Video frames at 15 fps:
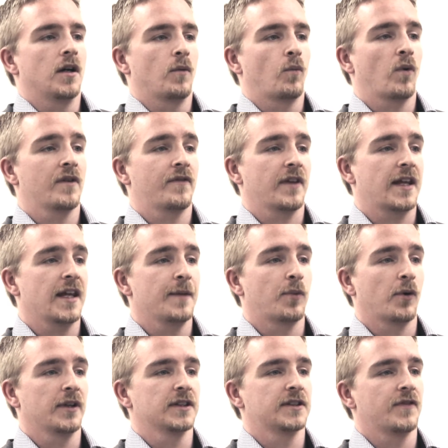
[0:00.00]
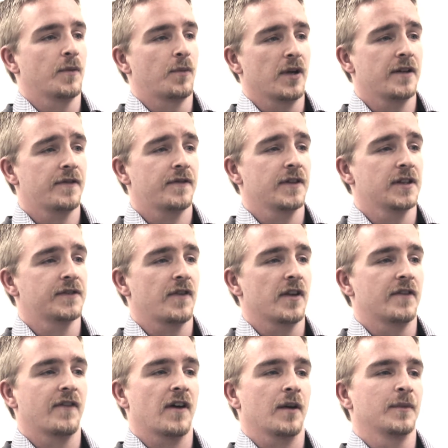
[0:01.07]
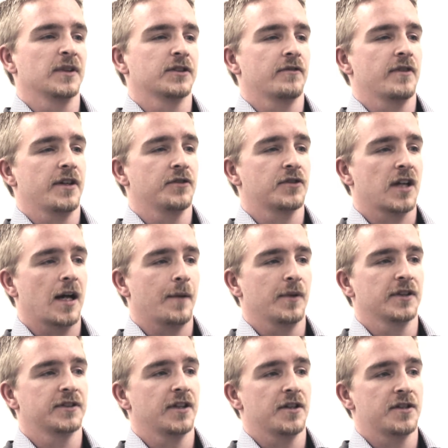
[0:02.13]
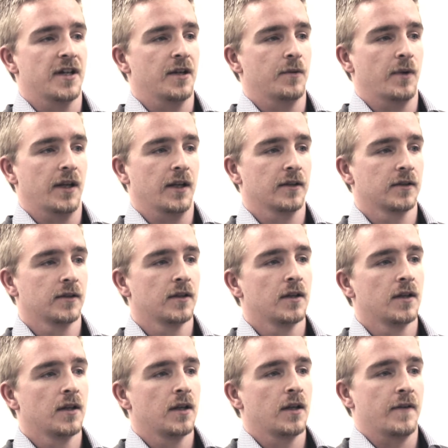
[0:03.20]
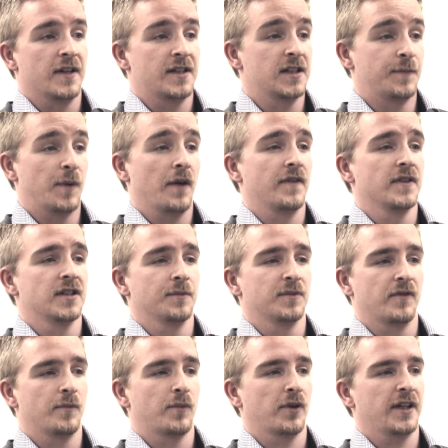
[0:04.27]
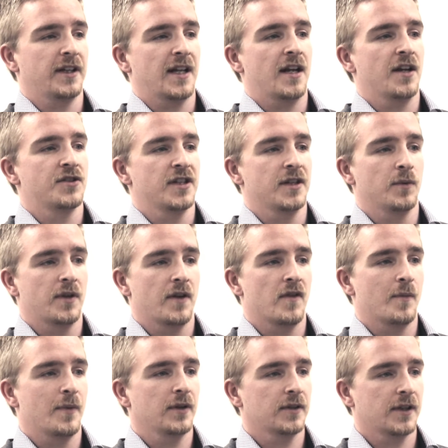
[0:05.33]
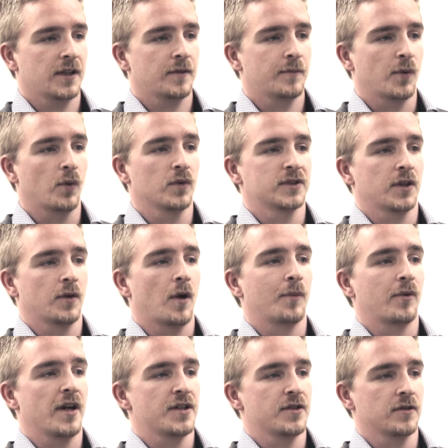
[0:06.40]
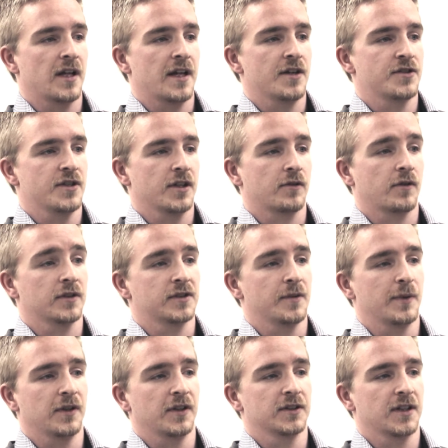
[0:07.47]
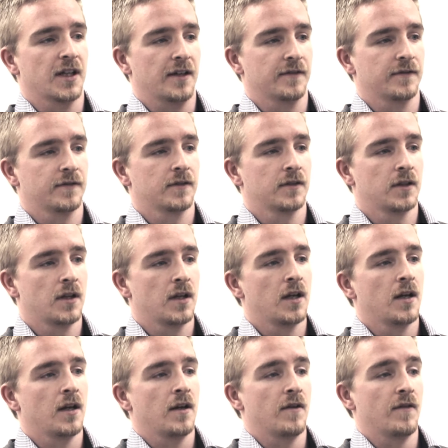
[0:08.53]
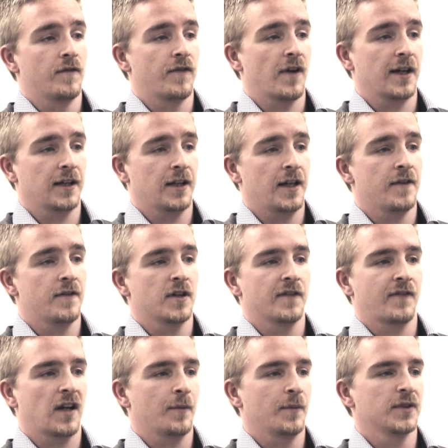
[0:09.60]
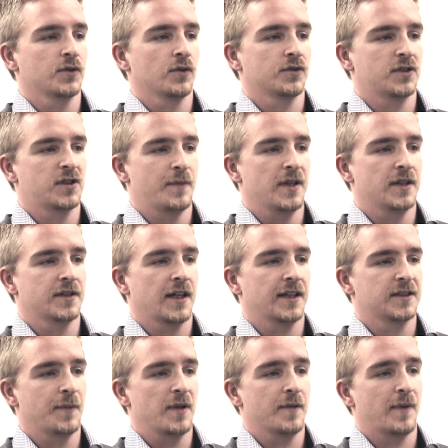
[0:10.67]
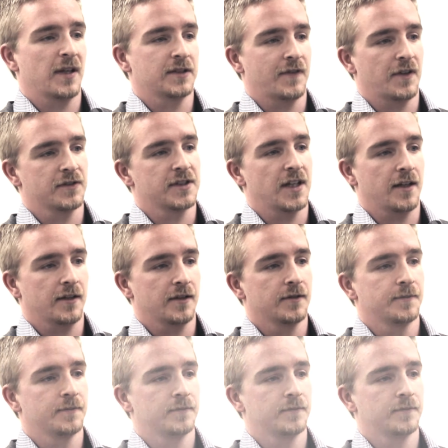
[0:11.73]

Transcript: One of the key points for the brief is for the development to reduce carbon associated with it. This is both in terms of embodied energy within the building but also operational energy across the building's life. And finally, the development is also to be designed to meet the Passive House standard.